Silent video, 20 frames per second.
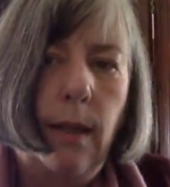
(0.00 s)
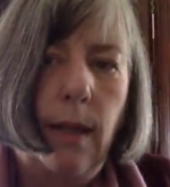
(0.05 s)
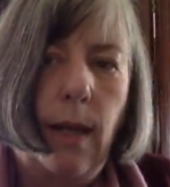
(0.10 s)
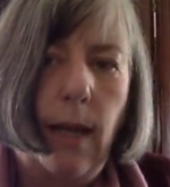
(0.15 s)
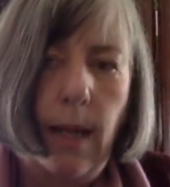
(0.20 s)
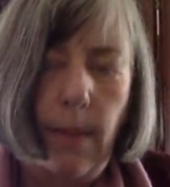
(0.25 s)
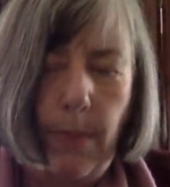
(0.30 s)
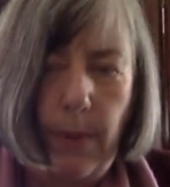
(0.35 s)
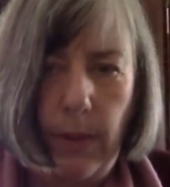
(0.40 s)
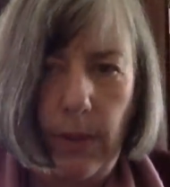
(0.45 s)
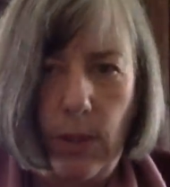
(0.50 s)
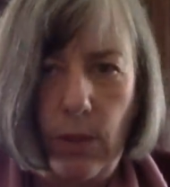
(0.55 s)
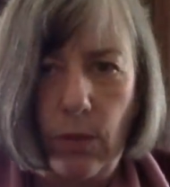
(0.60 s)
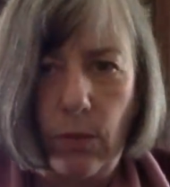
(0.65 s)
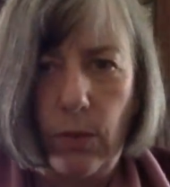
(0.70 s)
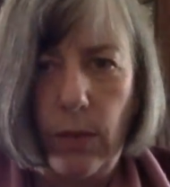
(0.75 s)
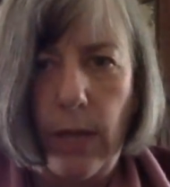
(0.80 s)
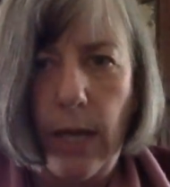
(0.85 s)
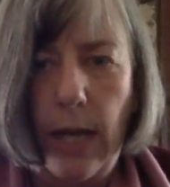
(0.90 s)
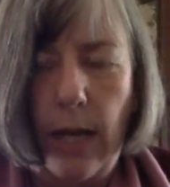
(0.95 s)
up until
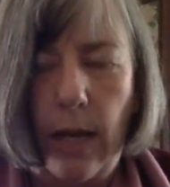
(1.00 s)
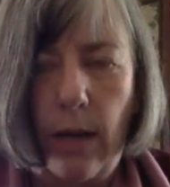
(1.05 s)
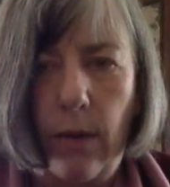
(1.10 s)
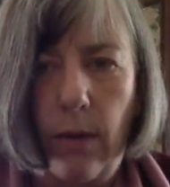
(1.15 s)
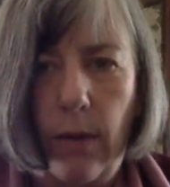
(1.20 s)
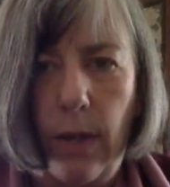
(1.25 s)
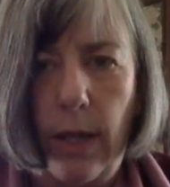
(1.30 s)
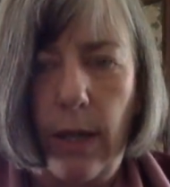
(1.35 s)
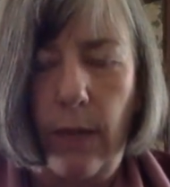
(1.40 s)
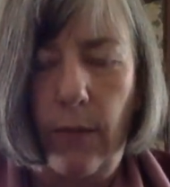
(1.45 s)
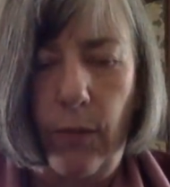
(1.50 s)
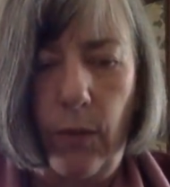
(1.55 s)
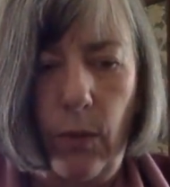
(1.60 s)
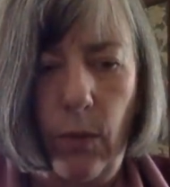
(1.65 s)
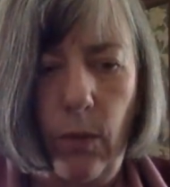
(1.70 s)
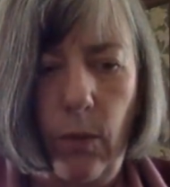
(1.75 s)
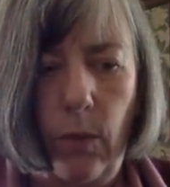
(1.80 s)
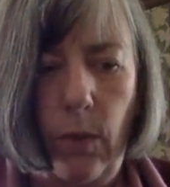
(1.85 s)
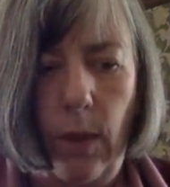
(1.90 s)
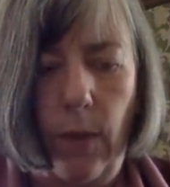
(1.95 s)
now. And if
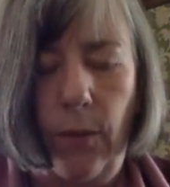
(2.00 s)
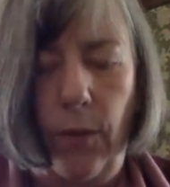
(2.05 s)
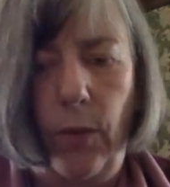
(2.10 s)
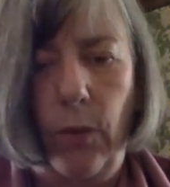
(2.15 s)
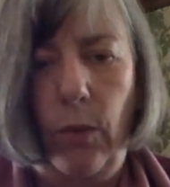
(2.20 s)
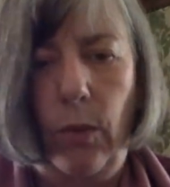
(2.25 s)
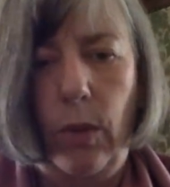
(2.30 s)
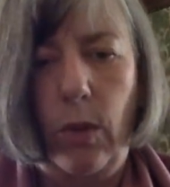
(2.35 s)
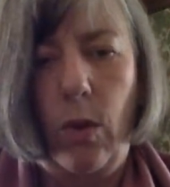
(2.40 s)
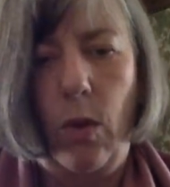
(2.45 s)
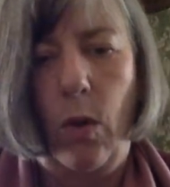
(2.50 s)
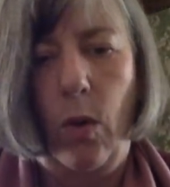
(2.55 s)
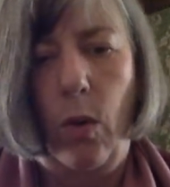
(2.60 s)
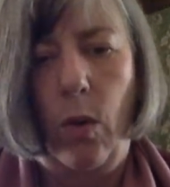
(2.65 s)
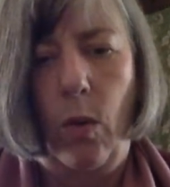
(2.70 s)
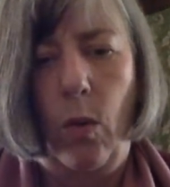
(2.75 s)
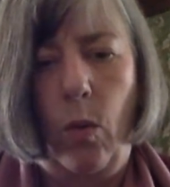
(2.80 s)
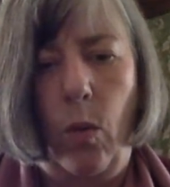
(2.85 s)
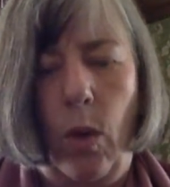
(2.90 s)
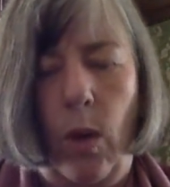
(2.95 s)
you
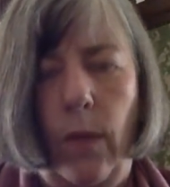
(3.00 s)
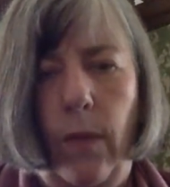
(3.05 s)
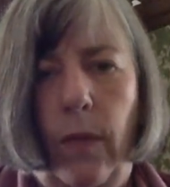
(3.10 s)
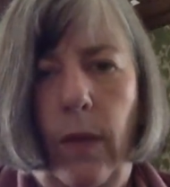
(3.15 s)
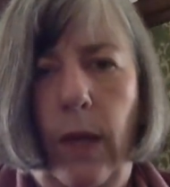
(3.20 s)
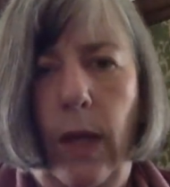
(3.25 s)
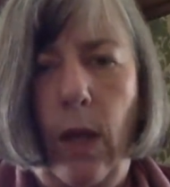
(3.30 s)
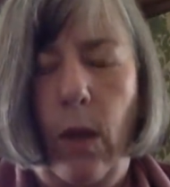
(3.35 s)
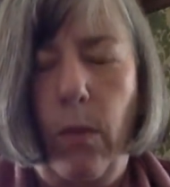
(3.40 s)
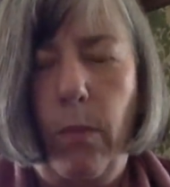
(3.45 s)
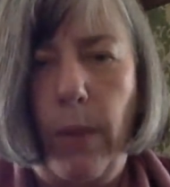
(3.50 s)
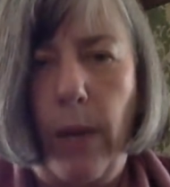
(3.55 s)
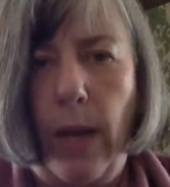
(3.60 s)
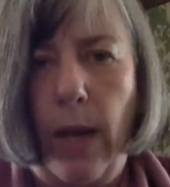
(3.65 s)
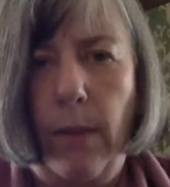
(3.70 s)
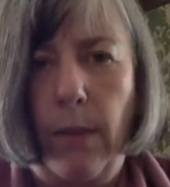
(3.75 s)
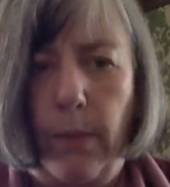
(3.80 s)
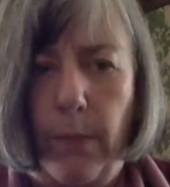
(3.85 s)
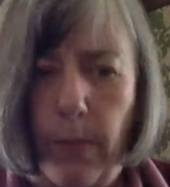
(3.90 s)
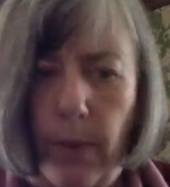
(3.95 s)
recall what the
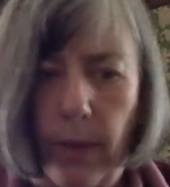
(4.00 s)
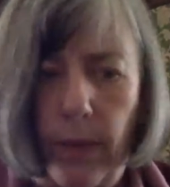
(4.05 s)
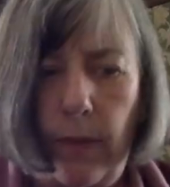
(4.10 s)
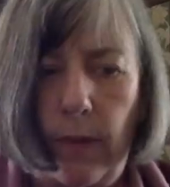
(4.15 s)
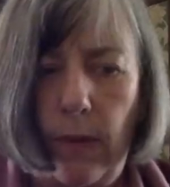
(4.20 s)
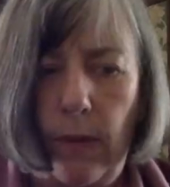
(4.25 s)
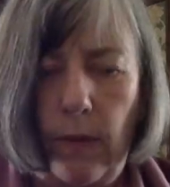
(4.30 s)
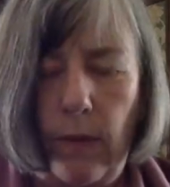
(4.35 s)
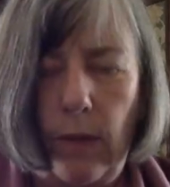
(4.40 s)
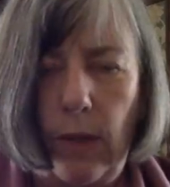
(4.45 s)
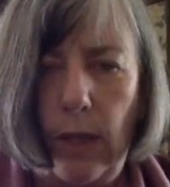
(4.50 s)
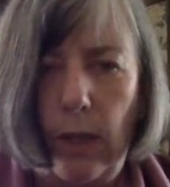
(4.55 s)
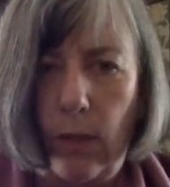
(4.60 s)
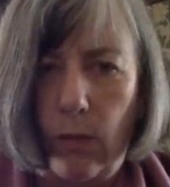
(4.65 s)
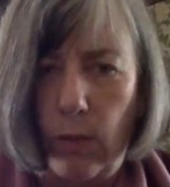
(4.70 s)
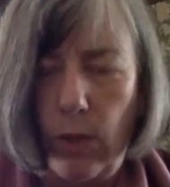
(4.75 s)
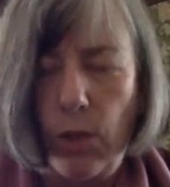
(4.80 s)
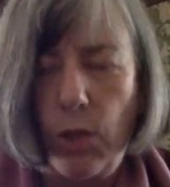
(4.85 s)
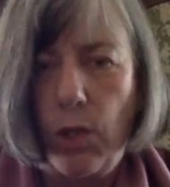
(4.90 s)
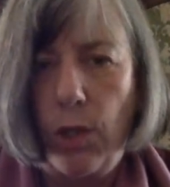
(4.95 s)
Obama presidency
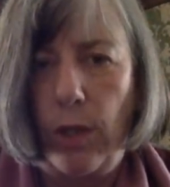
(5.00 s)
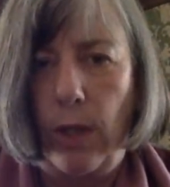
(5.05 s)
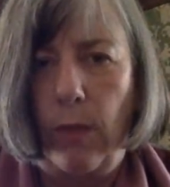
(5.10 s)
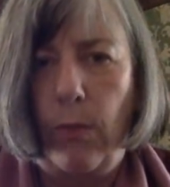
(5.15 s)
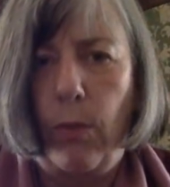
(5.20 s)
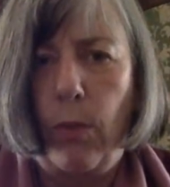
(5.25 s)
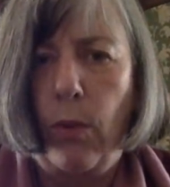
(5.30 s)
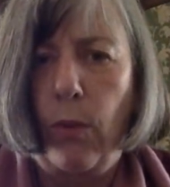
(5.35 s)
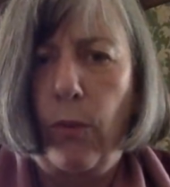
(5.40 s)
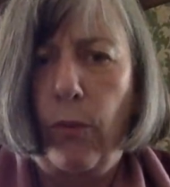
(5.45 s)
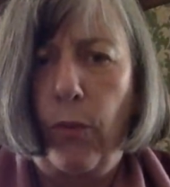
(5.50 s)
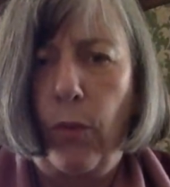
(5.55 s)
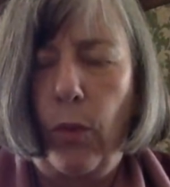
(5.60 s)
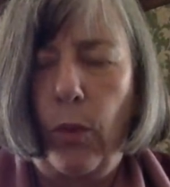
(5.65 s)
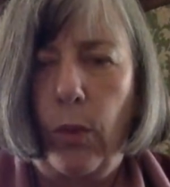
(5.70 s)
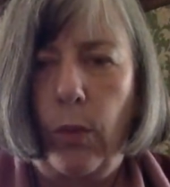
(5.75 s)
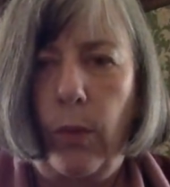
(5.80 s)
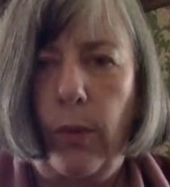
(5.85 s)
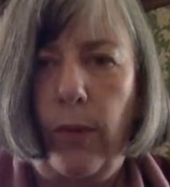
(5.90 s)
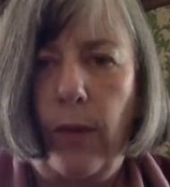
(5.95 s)
originally brought
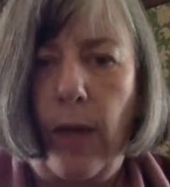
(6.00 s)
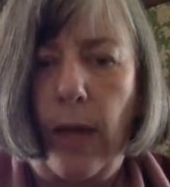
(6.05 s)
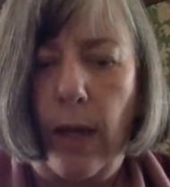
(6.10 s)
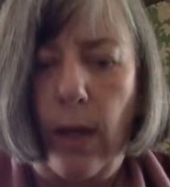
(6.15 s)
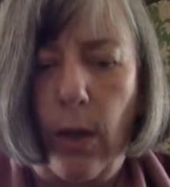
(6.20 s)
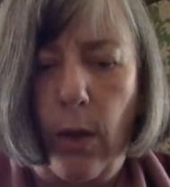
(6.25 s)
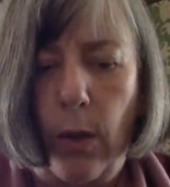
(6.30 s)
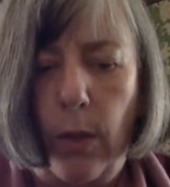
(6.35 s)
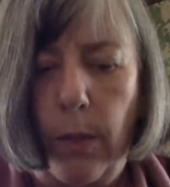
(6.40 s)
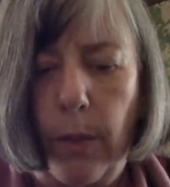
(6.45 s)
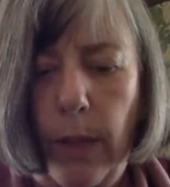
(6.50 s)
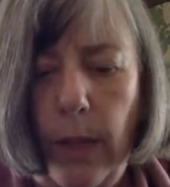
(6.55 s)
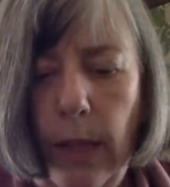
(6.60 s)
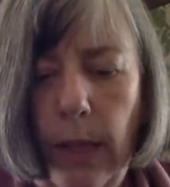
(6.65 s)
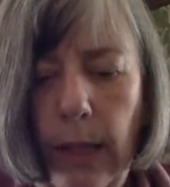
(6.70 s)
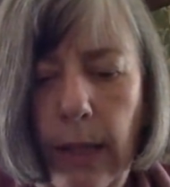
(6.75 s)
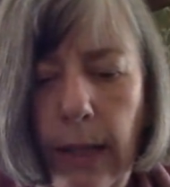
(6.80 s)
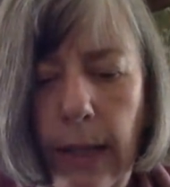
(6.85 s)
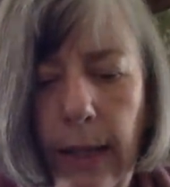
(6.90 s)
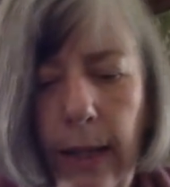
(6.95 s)
forward, was that hope.
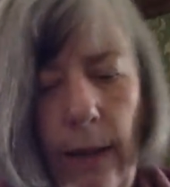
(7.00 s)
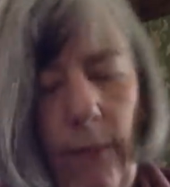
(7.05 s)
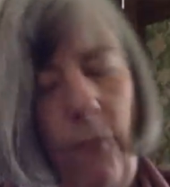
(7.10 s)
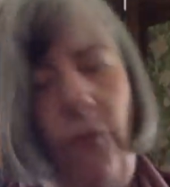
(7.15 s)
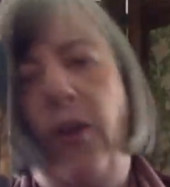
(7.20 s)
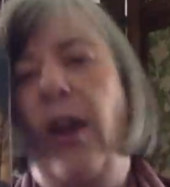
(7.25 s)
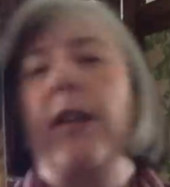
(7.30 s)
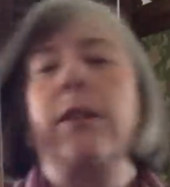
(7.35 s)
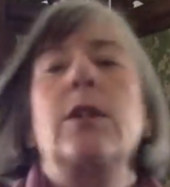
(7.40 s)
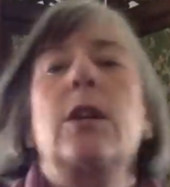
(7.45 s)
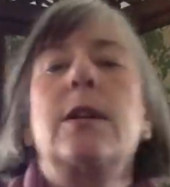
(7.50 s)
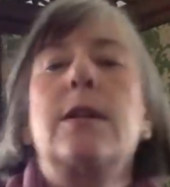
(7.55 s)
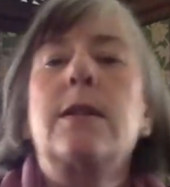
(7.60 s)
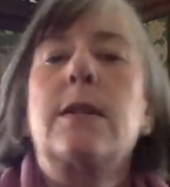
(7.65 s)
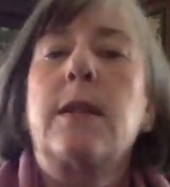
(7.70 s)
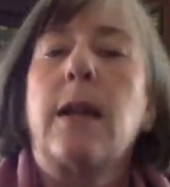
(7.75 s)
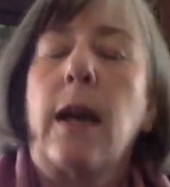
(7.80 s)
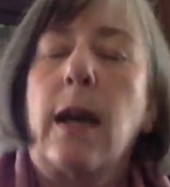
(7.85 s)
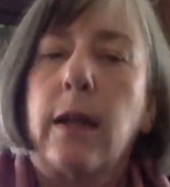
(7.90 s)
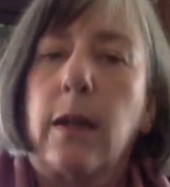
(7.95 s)
In fact, I
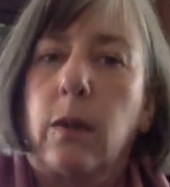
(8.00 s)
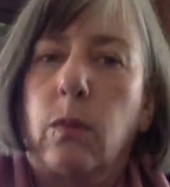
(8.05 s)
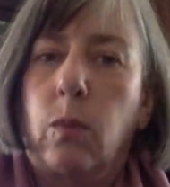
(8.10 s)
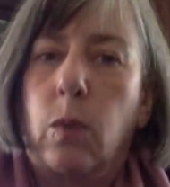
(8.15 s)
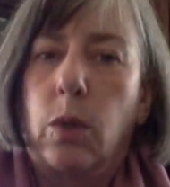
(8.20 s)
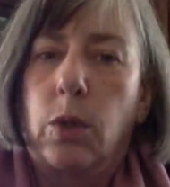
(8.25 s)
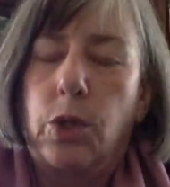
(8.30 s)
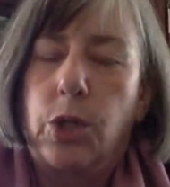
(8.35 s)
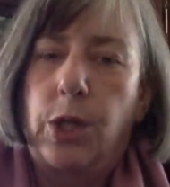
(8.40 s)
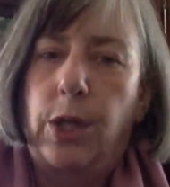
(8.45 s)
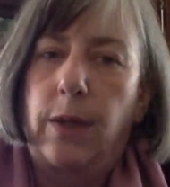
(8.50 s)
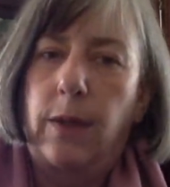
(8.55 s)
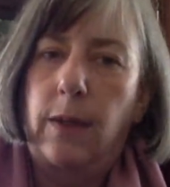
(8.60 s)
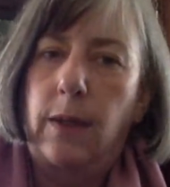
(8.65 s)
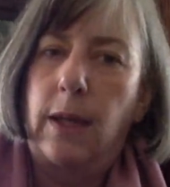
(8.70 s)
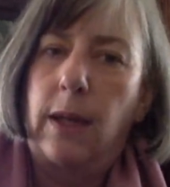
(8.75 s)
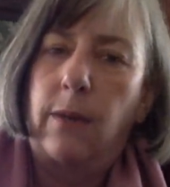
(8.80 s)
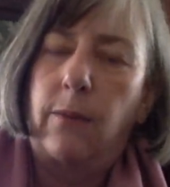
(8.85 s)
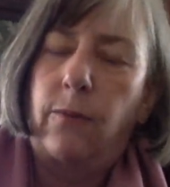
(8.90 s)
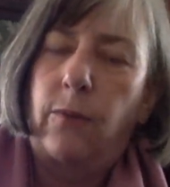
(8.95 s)
started watching the
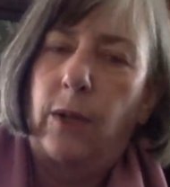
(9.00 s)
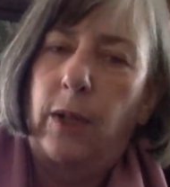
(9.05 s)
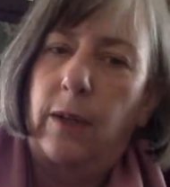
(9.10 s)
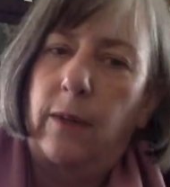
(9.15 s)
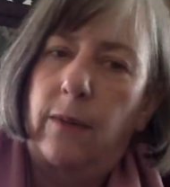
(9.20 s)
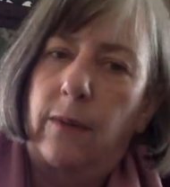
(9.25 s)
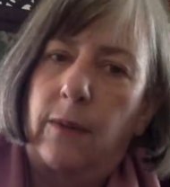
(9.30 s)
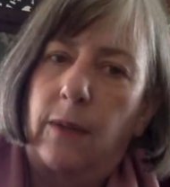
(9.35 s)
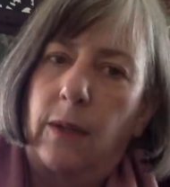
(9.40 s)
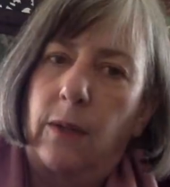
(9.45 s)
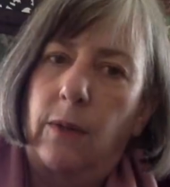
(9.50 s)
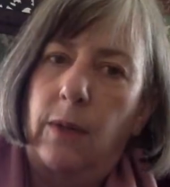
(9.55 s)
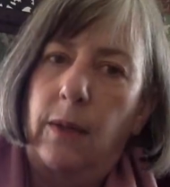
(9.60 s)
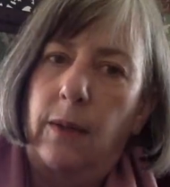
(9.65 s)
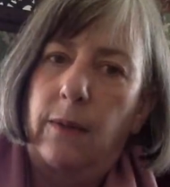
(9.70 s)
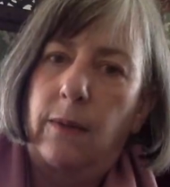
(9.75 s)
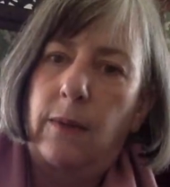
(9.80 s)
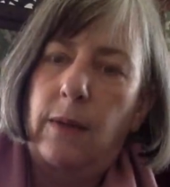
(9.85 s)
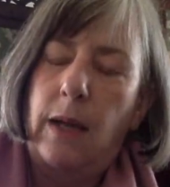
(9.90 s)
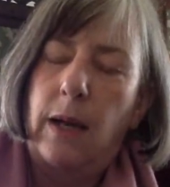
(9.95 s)
Netflix
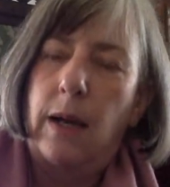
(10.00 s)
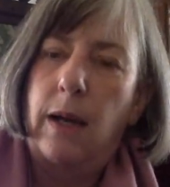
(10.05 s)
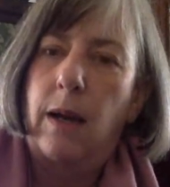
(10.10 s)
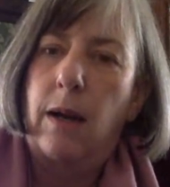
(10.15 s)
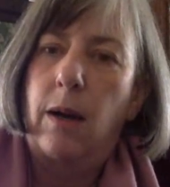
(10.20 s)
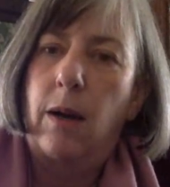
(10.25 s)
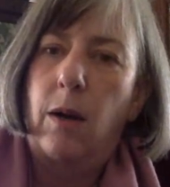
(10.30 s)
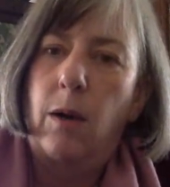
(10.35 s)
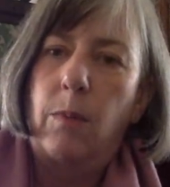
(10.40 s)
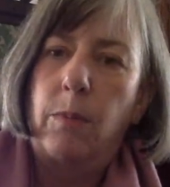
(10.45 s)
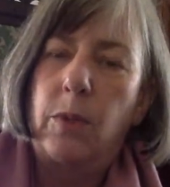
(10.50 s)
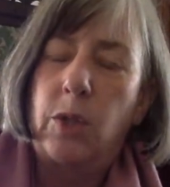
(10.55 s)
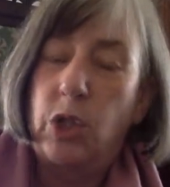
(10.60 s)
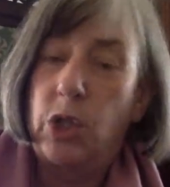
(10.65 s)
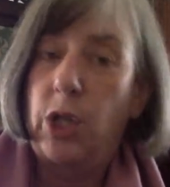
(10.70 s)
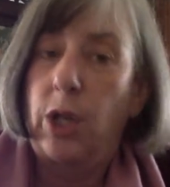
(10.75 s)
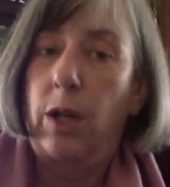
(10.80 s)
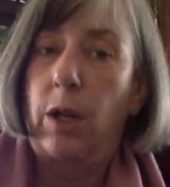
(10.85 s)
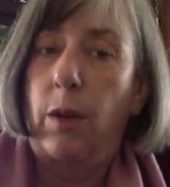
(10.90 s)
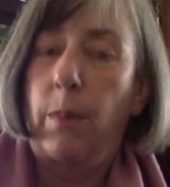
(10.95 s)
series on
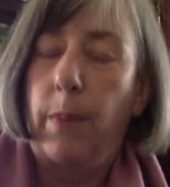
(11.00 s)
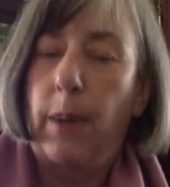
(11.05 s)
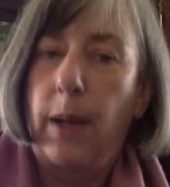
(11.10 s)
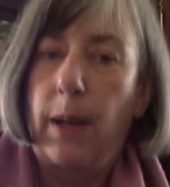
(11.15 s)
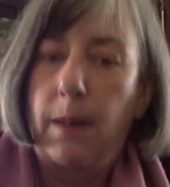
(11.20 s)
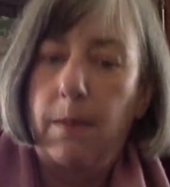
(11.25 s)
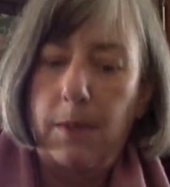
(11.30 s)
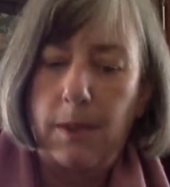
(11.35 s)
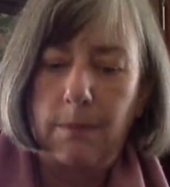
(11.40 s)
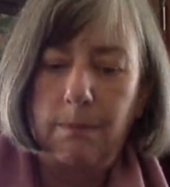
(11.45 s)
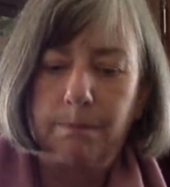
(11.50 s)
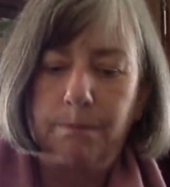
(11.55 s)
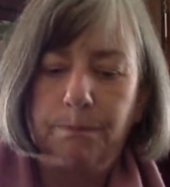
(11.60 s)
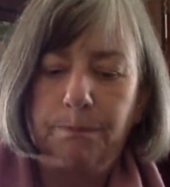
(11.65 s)
Michelle Obama,